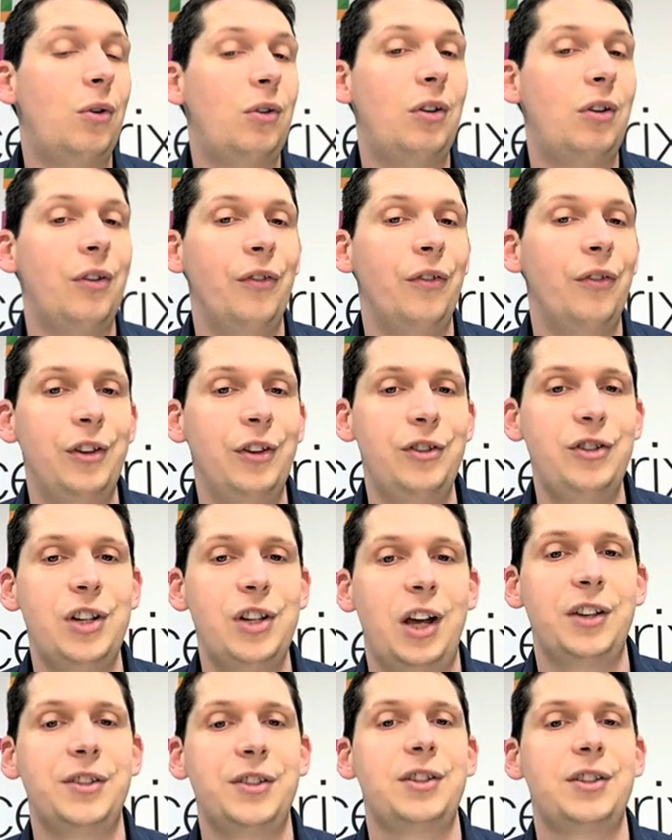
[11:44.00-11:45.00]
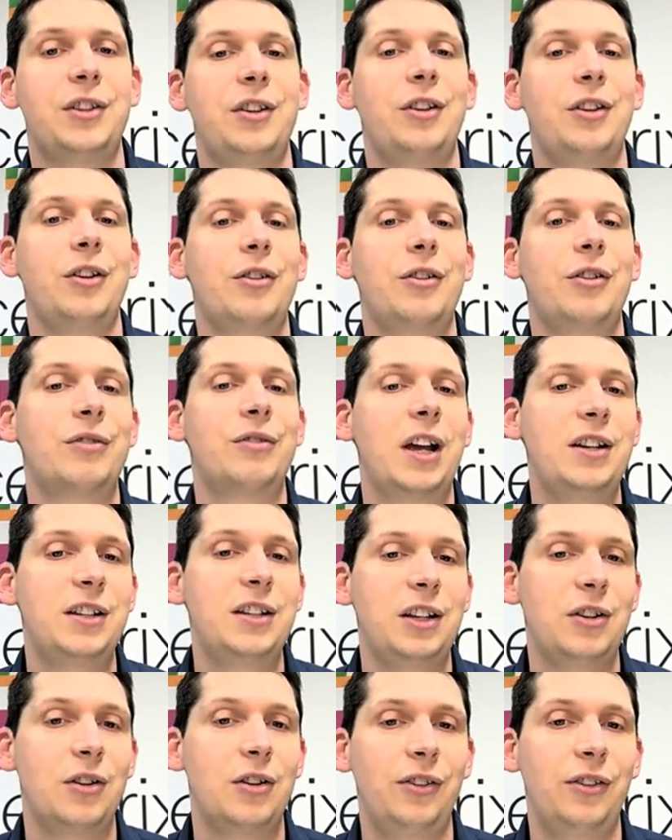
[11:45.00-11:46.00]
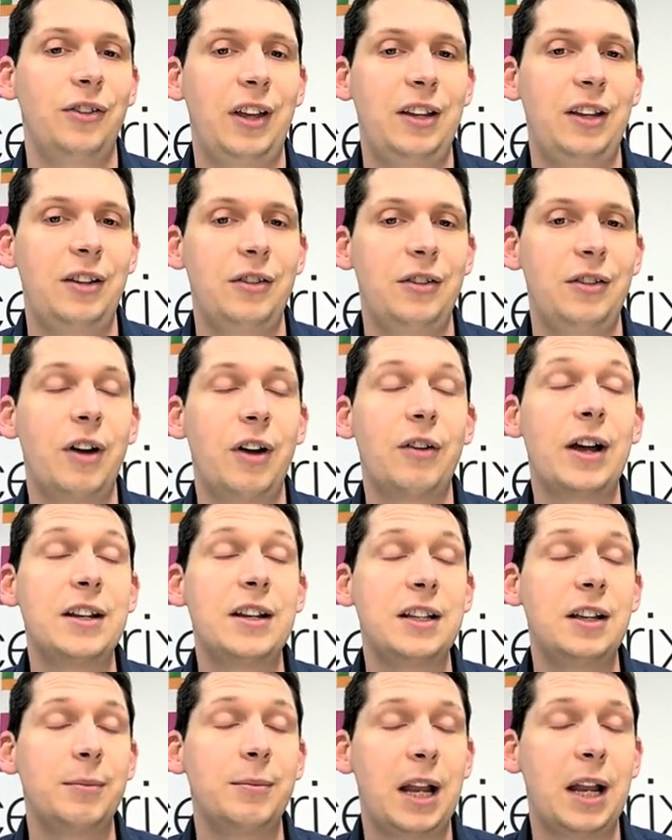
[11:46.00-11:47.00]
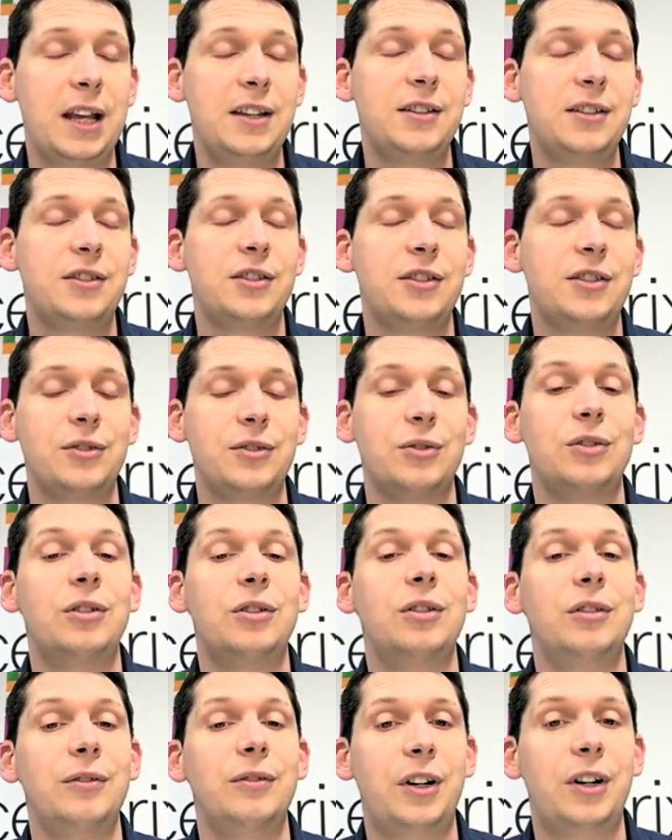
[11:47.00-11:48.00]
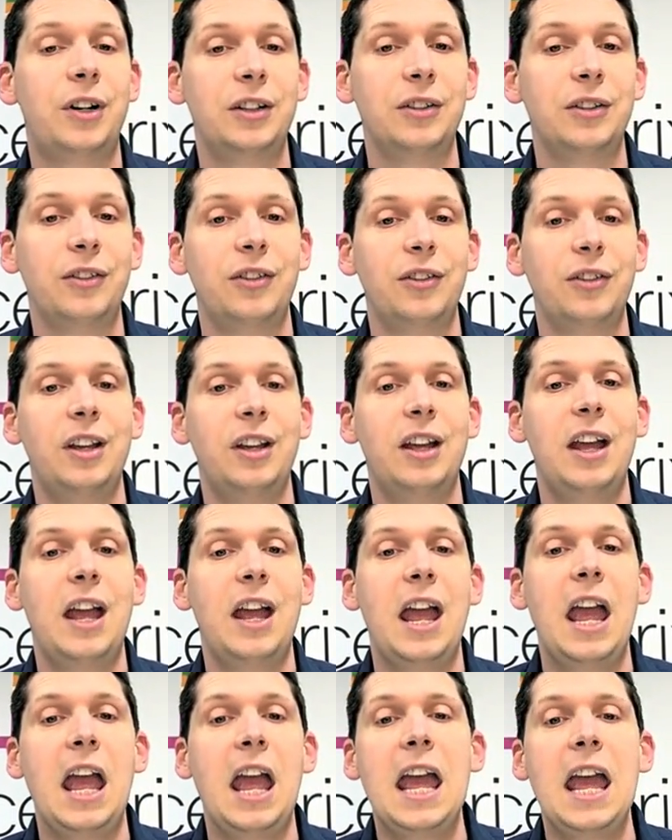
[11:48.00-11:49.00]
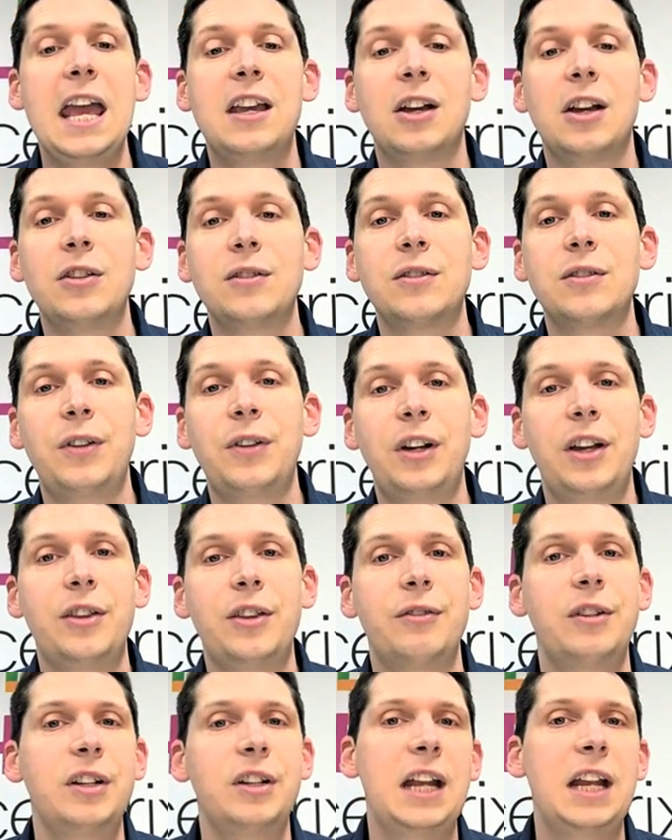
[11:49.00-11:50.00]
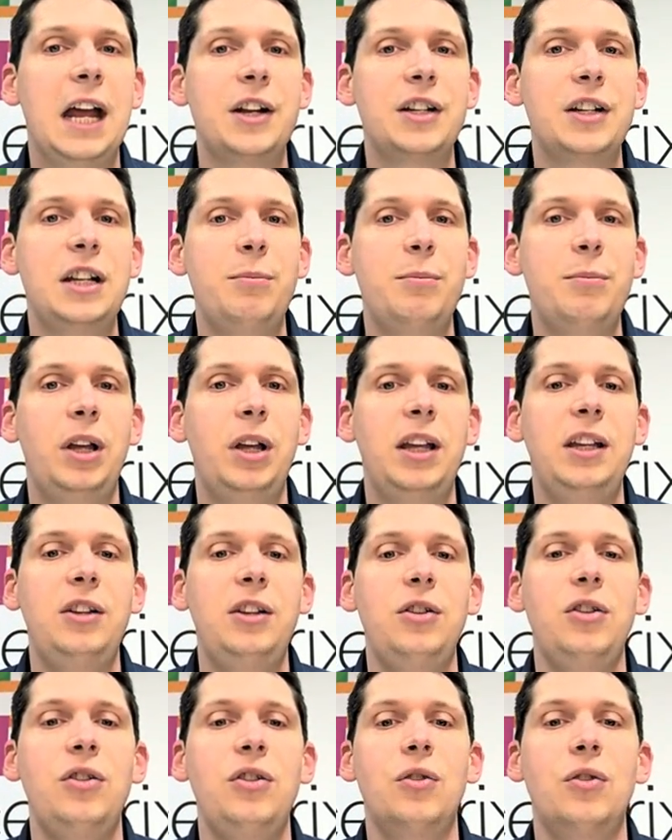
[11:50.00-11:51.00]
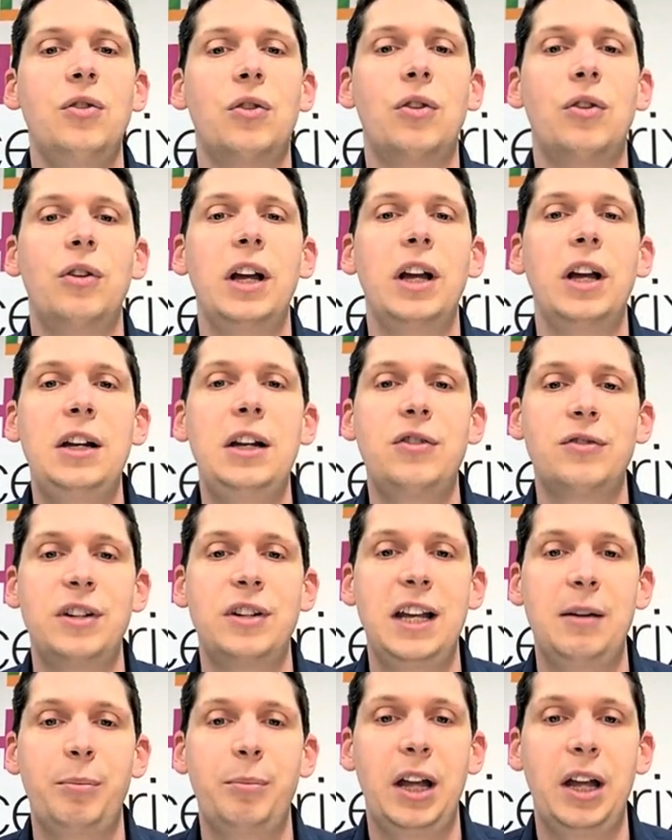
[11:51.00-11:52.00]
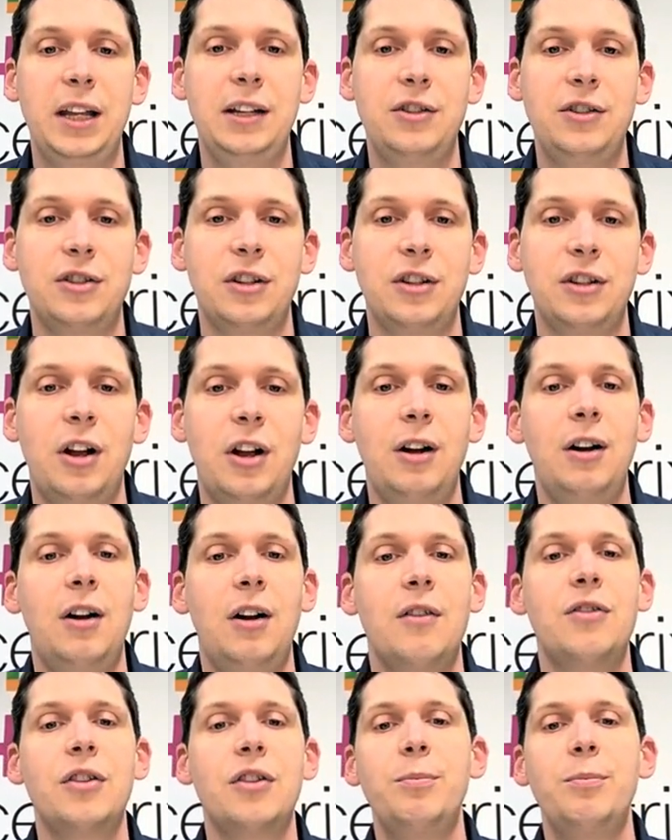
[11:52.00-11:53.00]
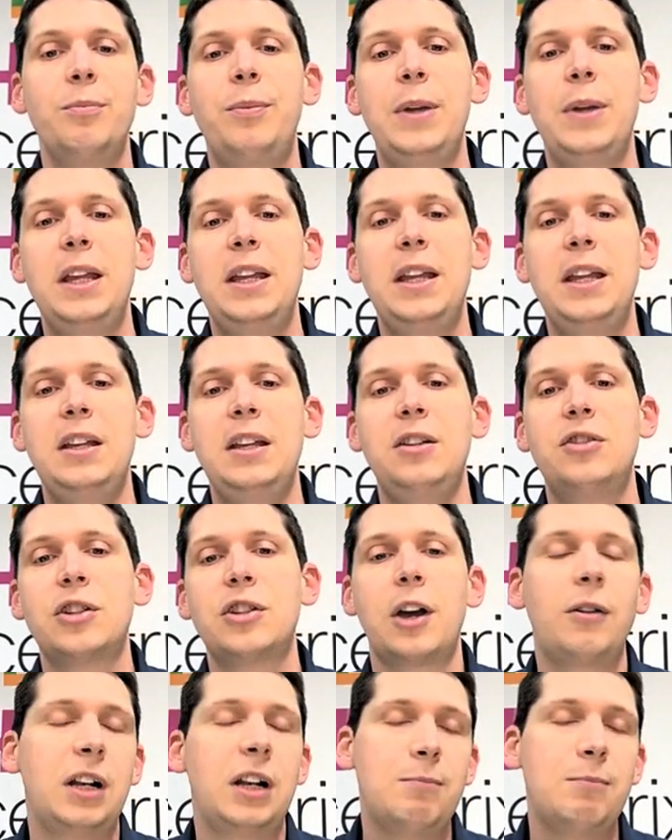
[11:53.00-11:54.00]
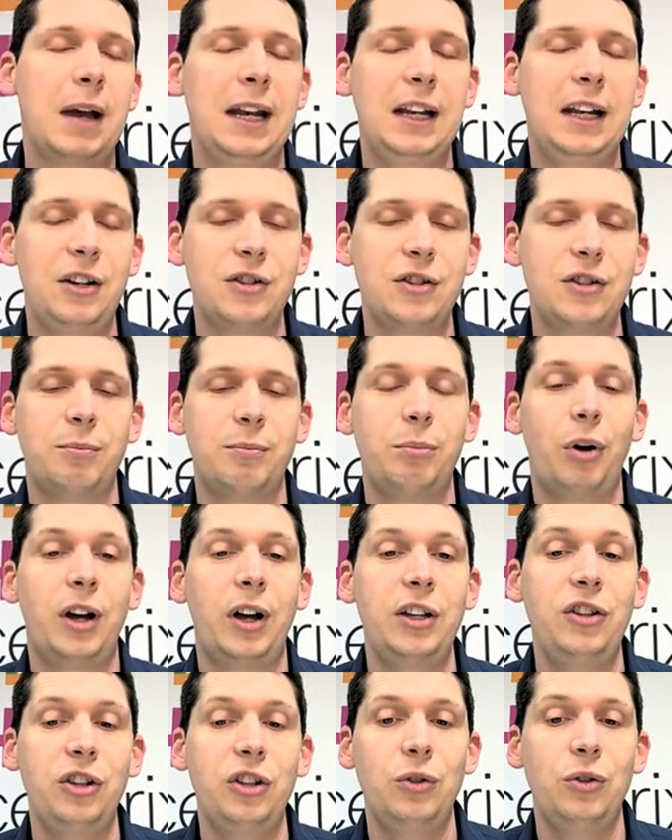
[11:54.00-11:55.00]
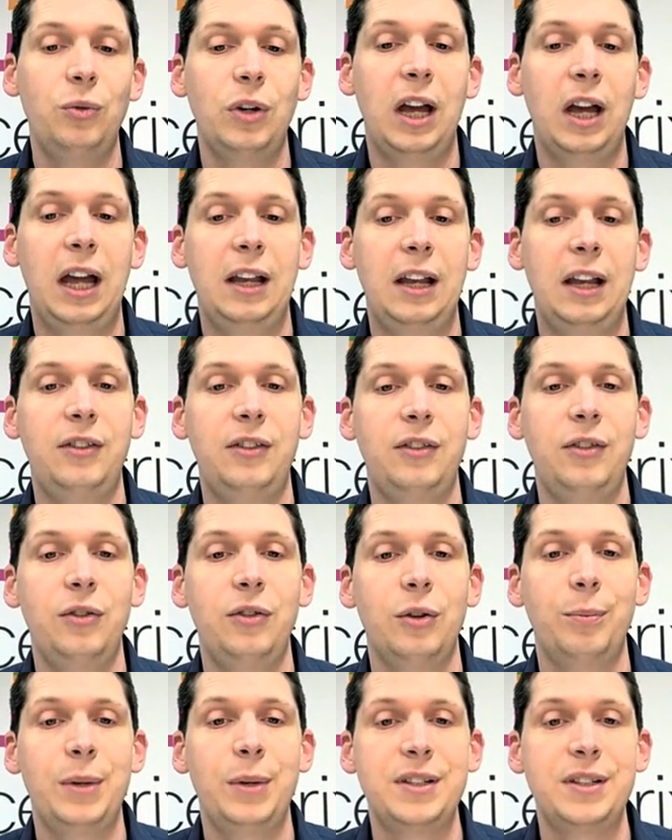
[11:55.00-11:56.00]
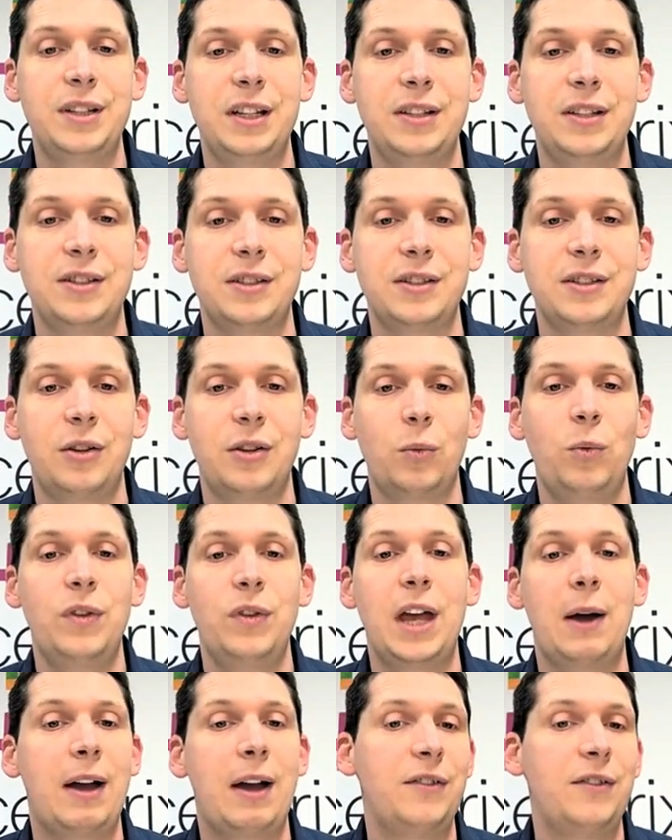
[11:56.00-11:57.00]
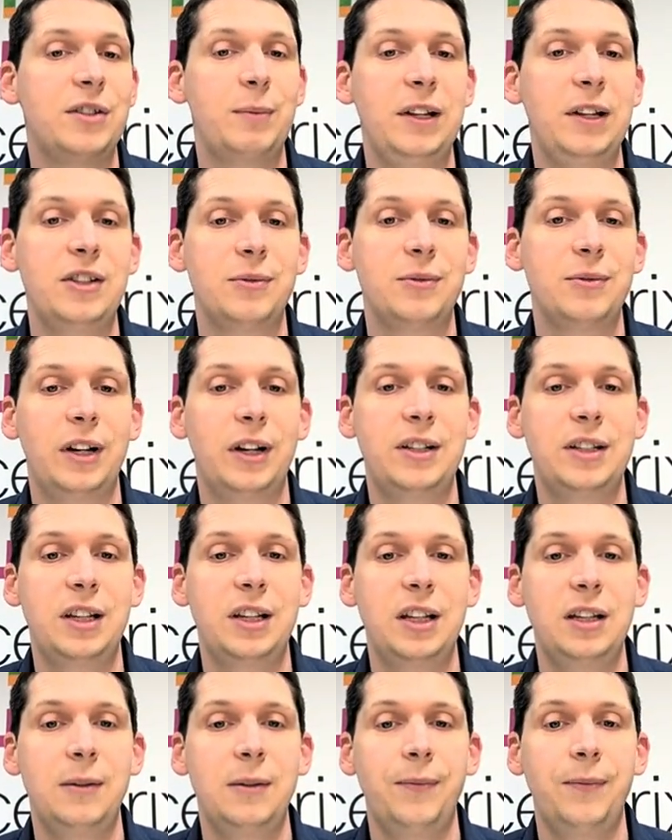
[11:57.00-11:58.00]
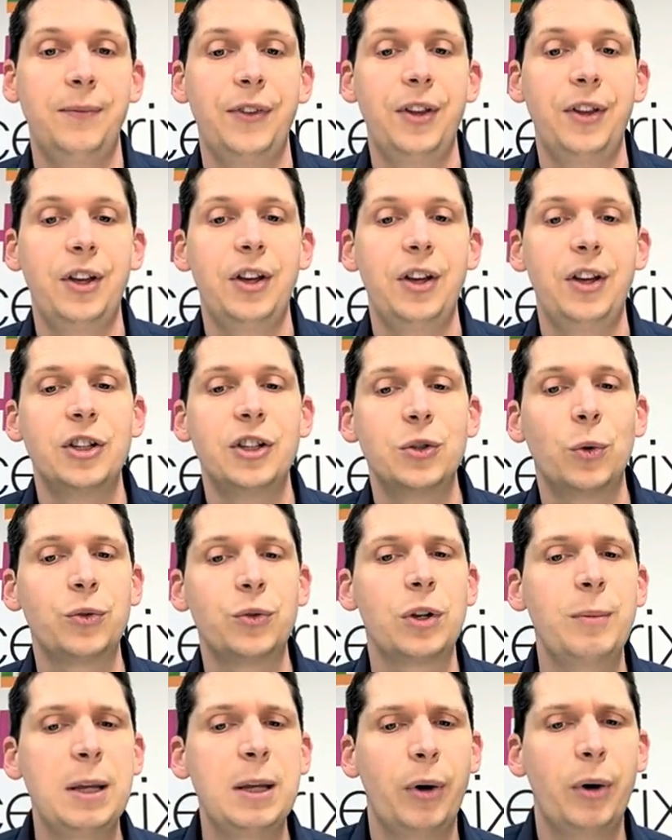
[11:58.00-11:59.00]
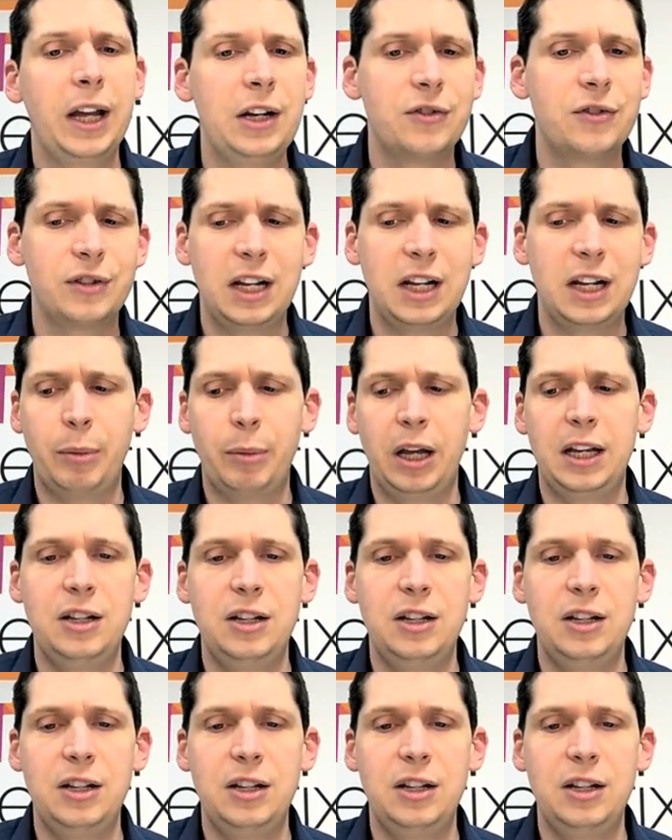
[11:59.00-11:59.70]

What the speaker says: more than just creating content, creating a place to store files. It goes further and can actually be your intranet page that can be totally managed by you and your business without having to speak to IT. So what do I mean by intranet